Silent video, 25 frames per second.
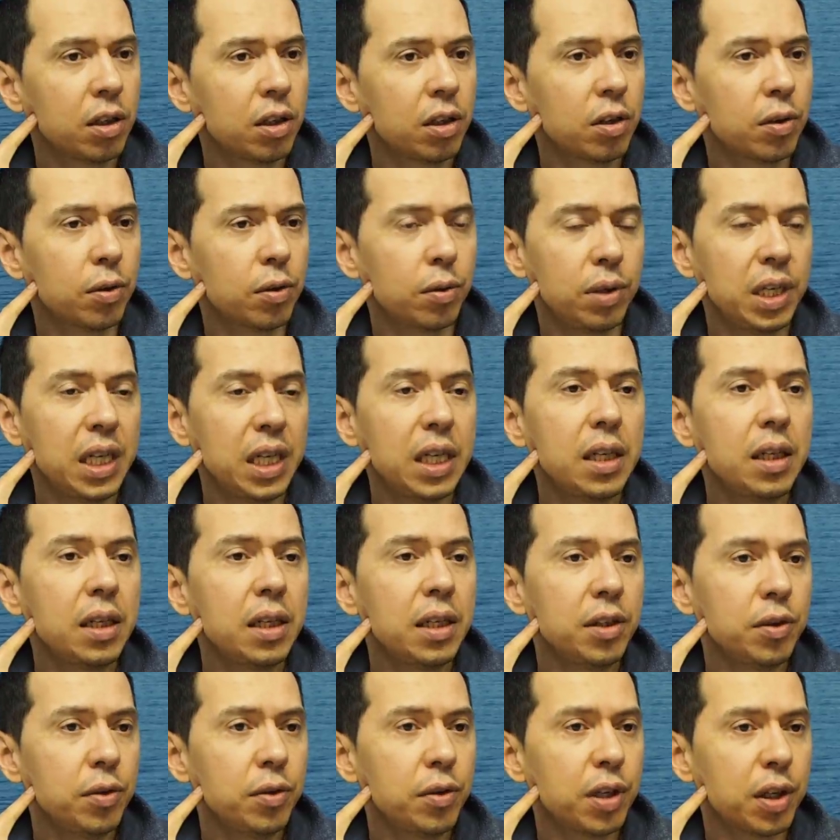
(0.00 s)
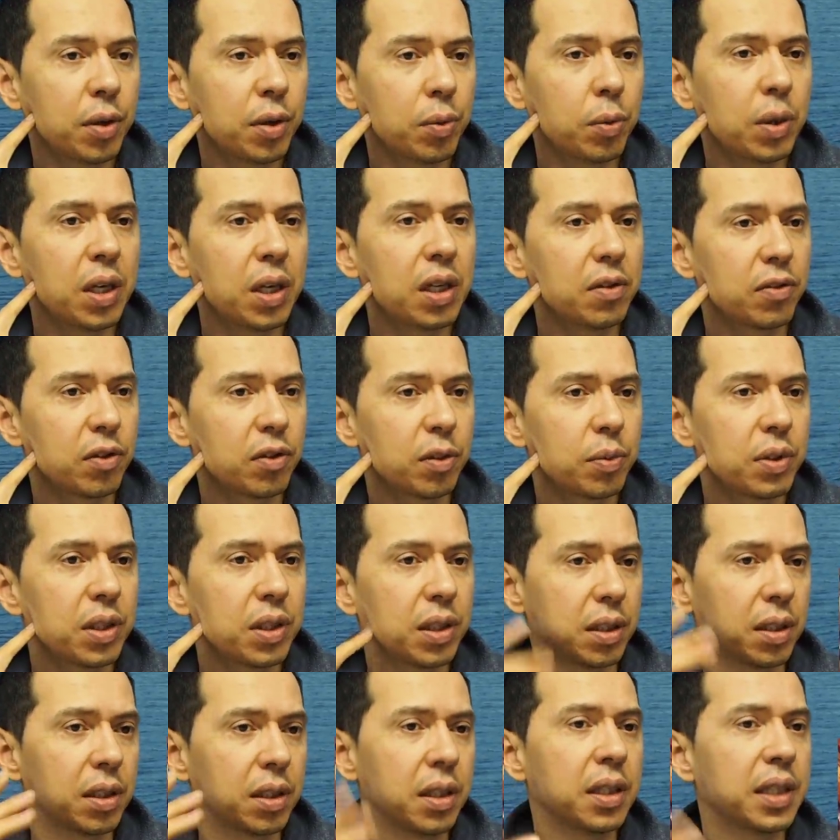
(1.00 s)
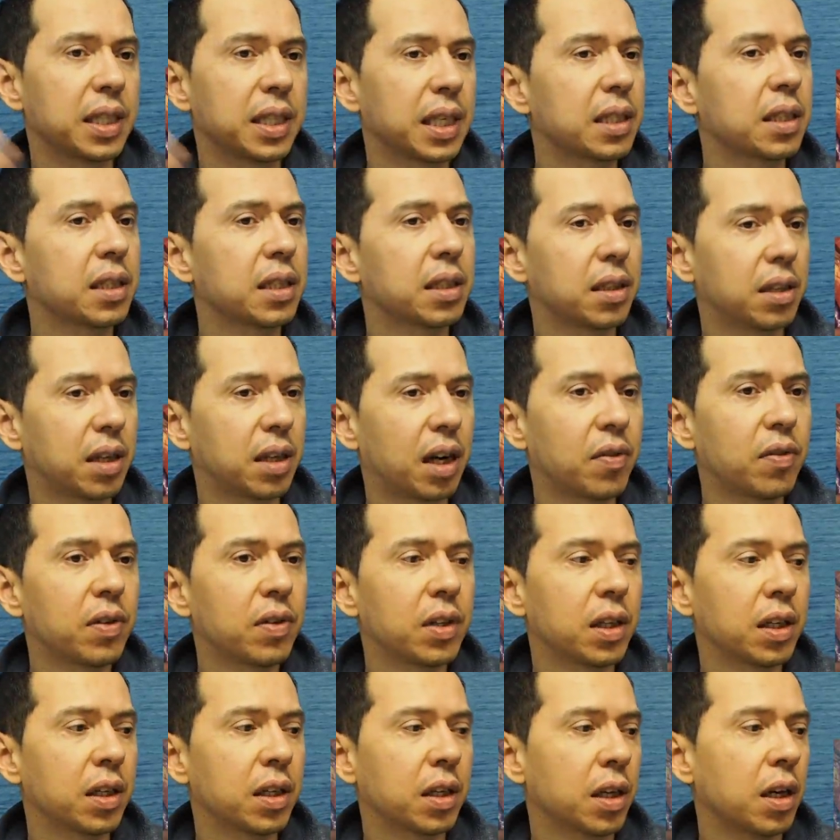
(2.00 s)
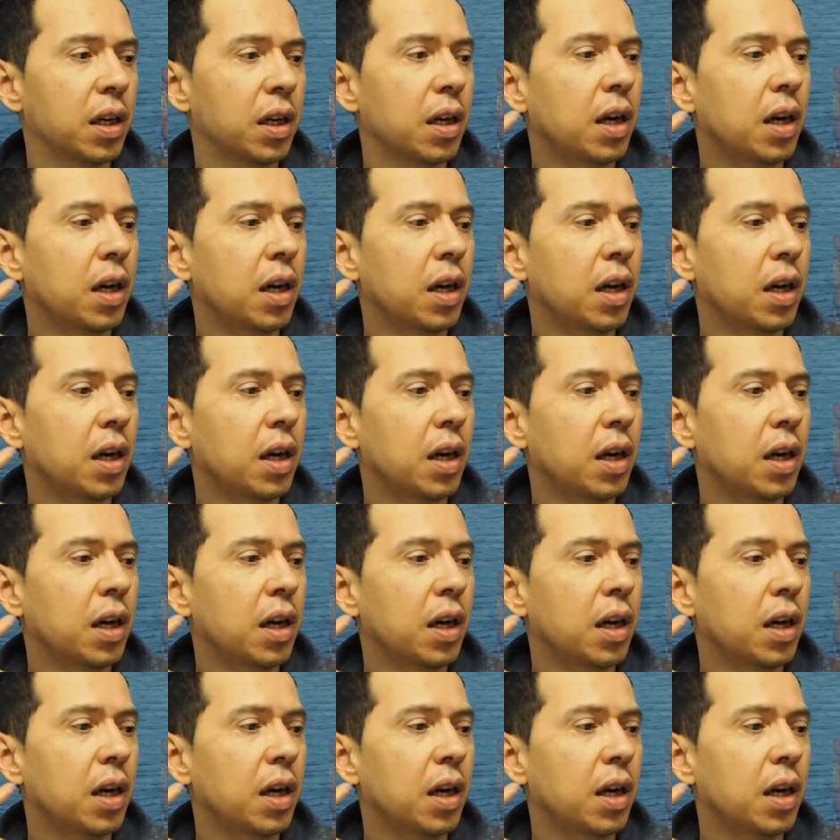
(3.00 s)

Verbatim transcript: who really knew him well from this incessant traveling.